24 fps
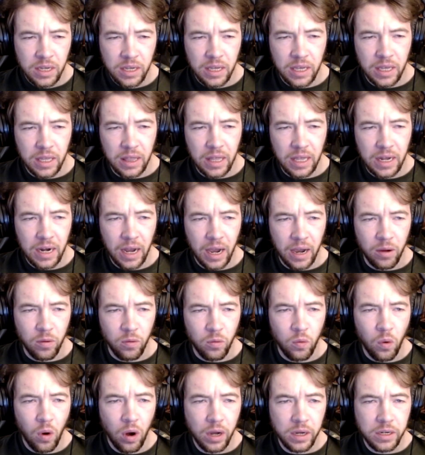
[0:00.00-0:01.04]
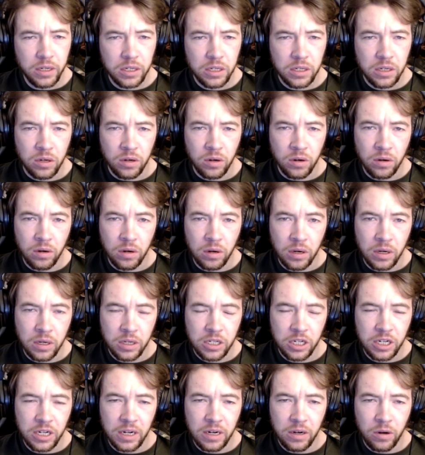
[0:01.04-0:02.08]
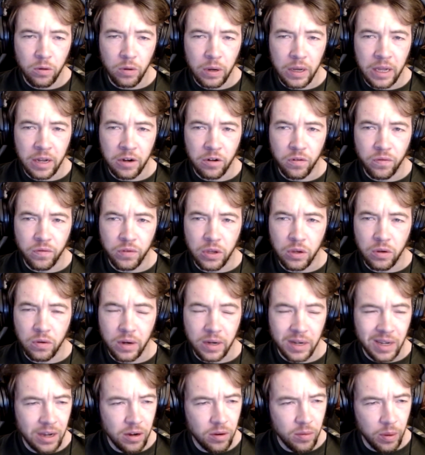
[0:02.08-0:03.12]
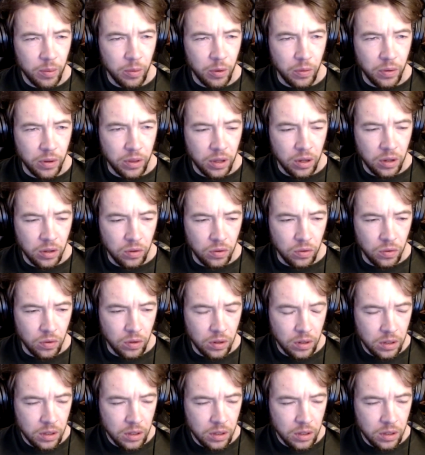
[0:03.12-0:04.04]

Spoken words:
And then I watched her. She did an interview. I can't remember with who.